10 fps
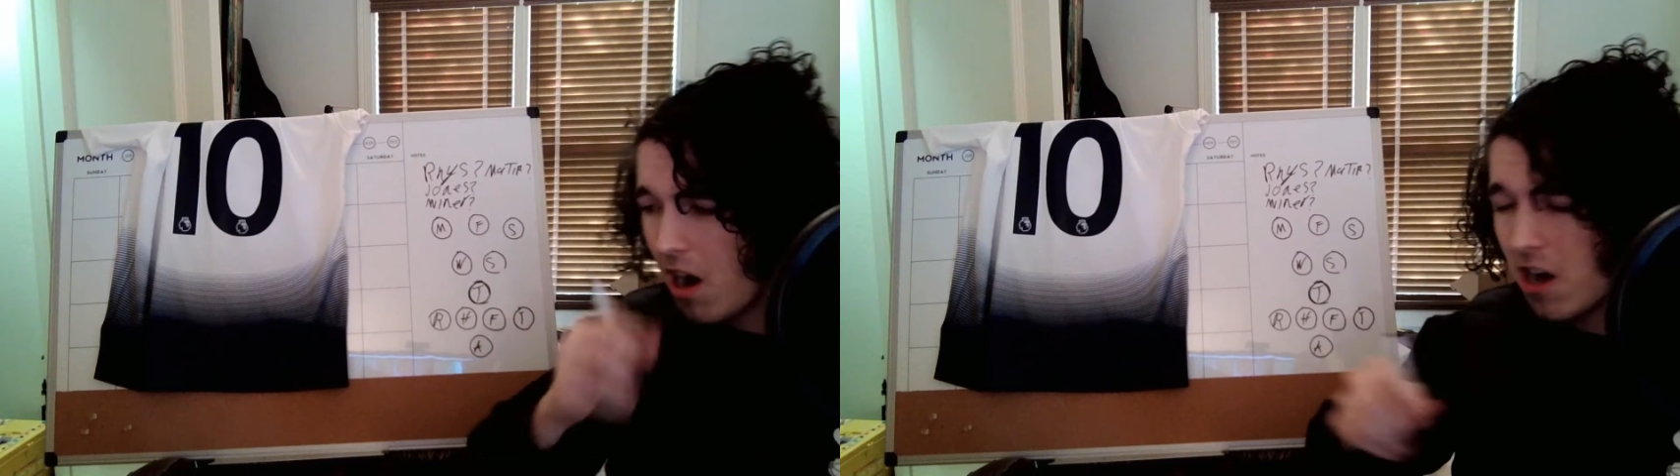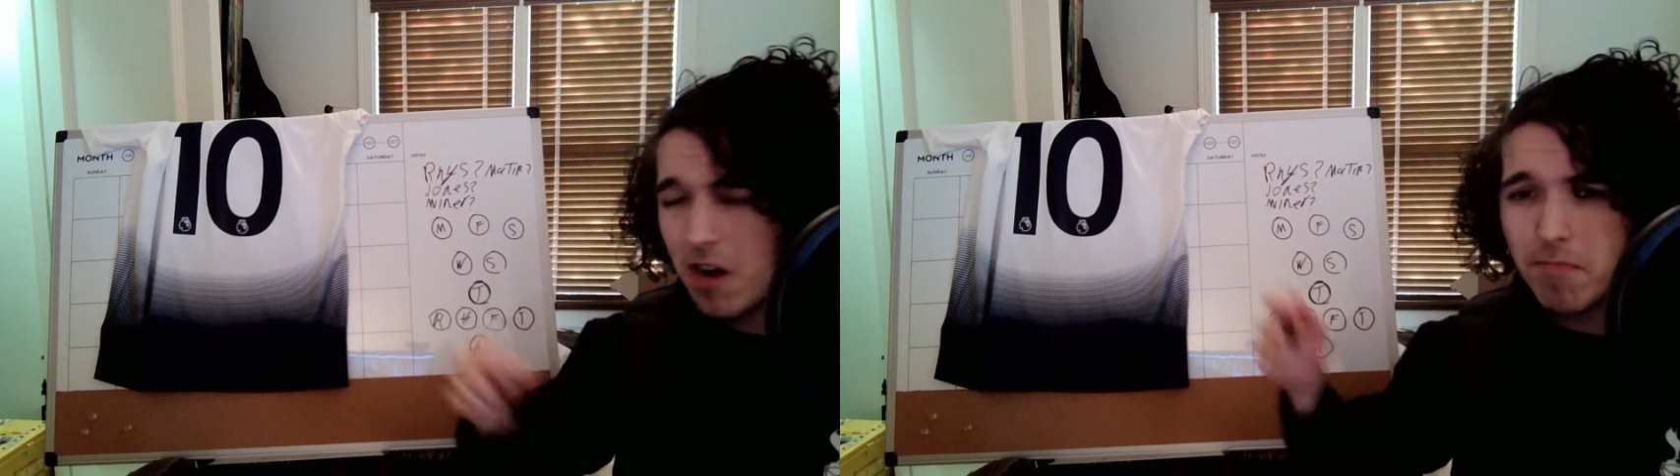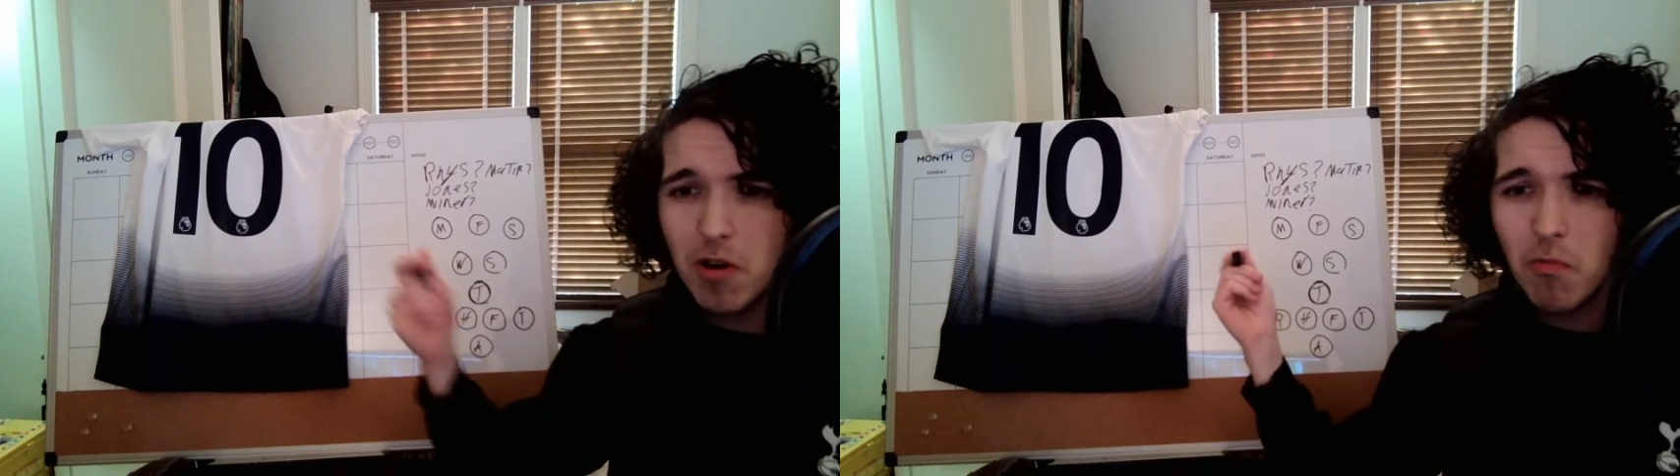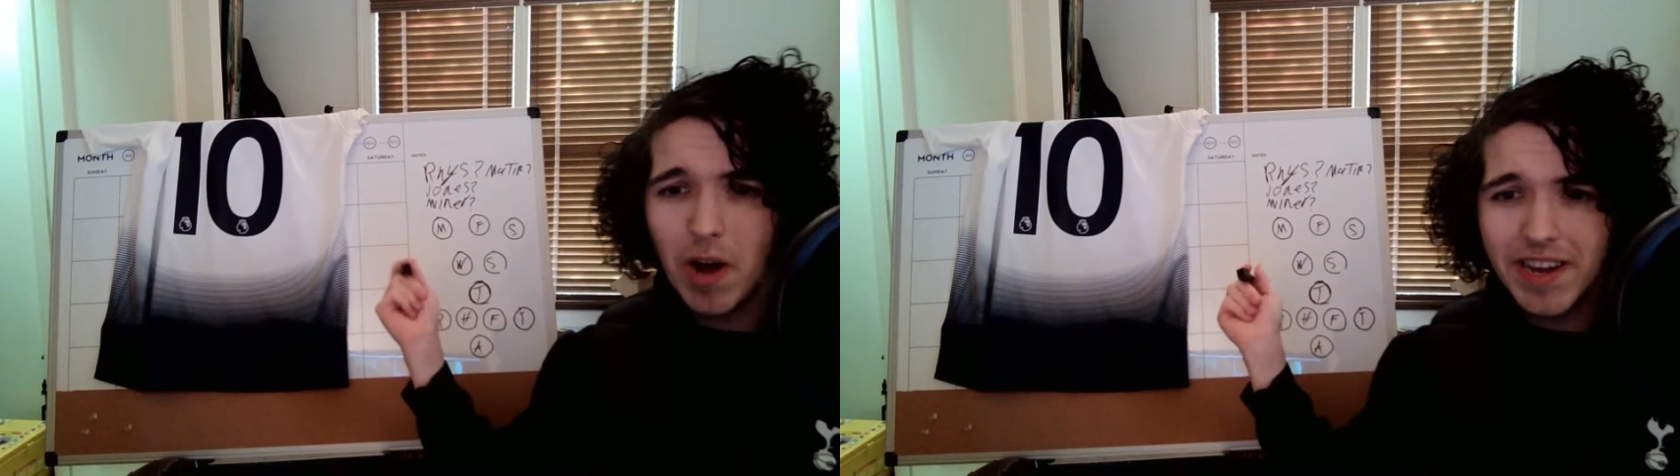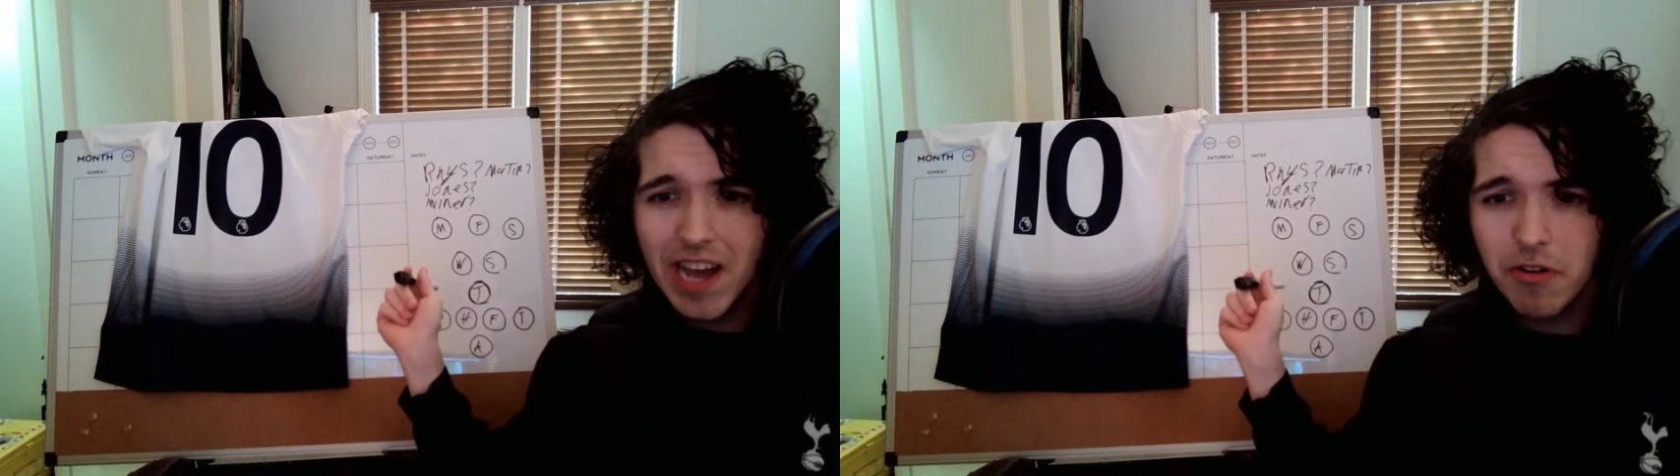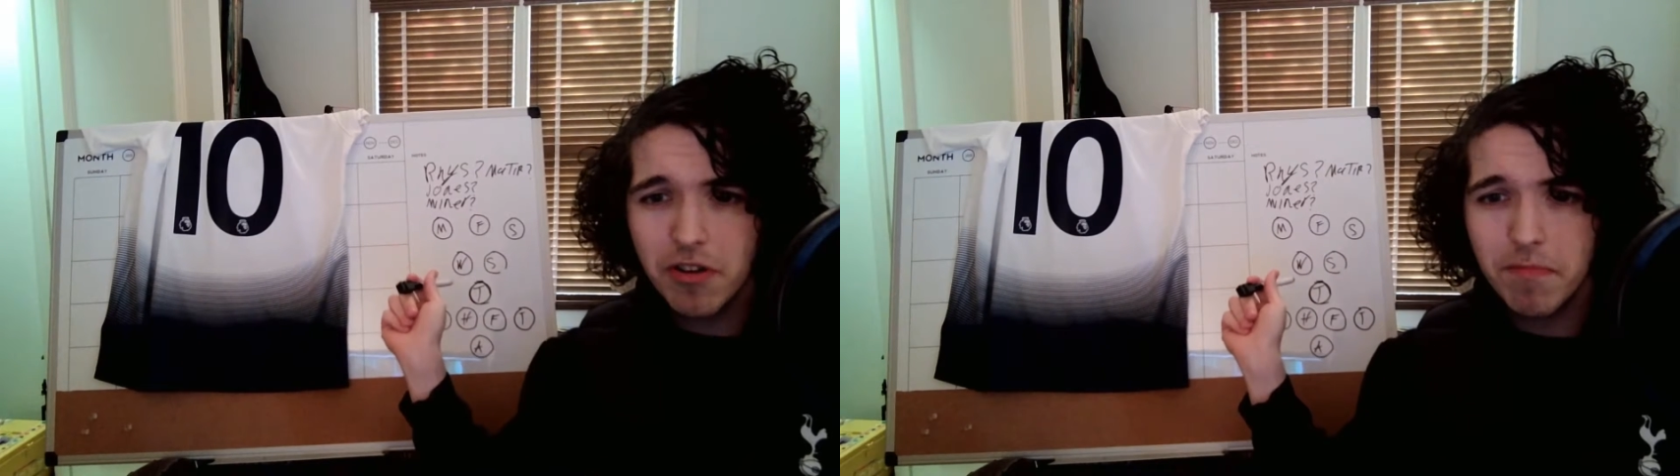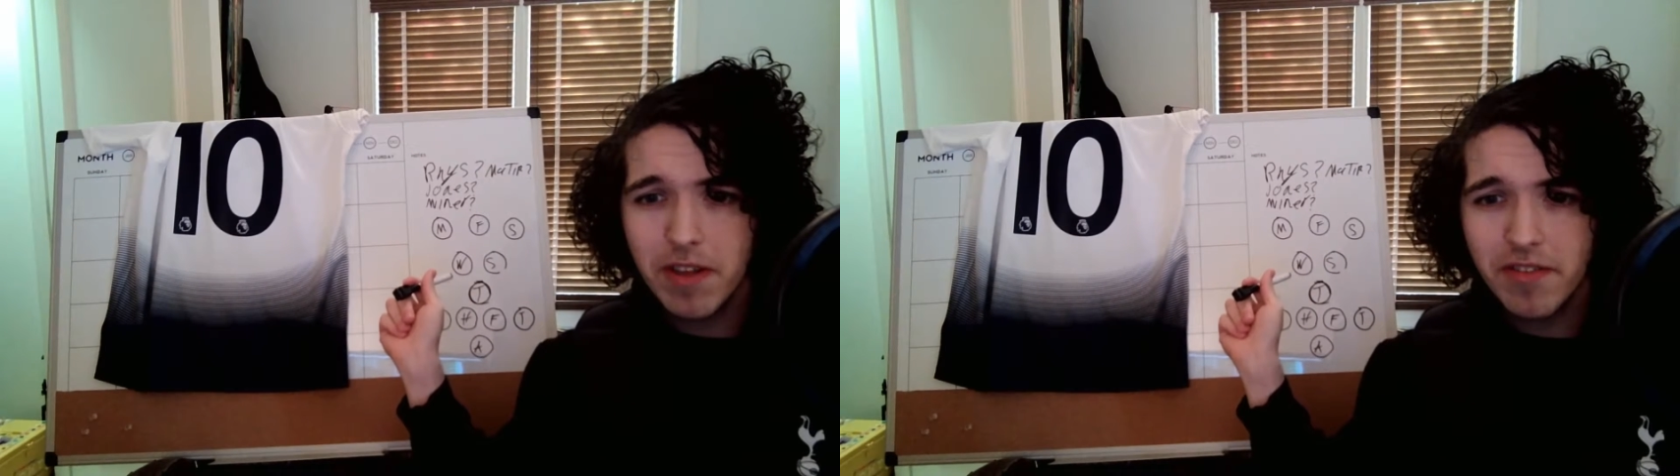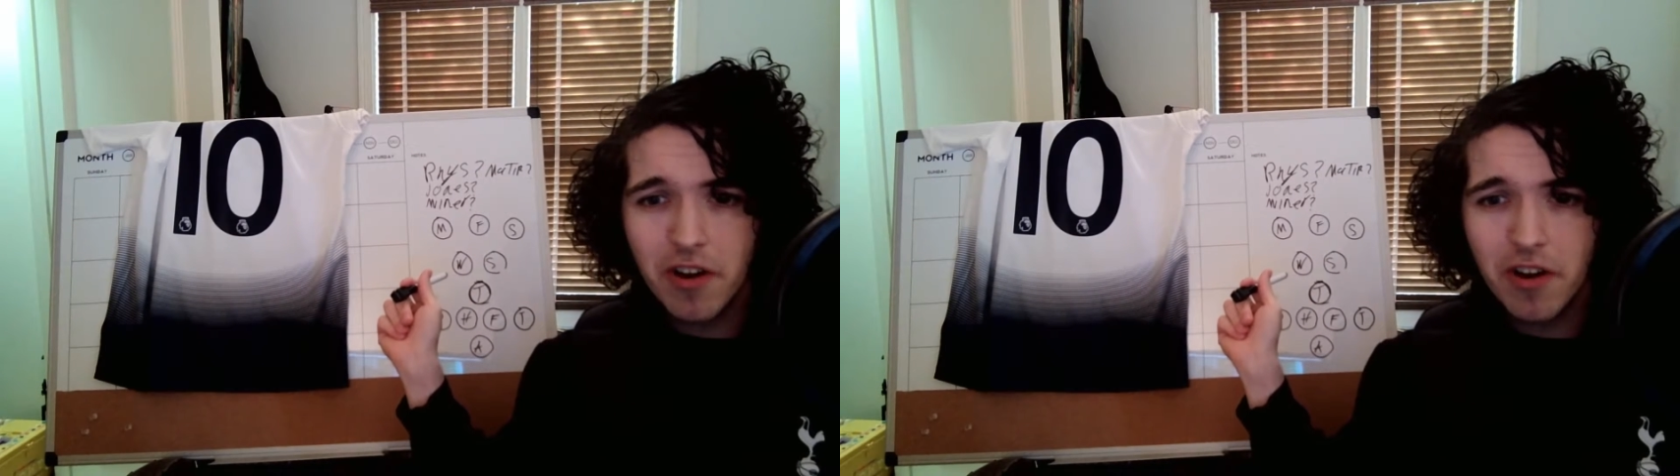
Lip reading: Wijnaldum is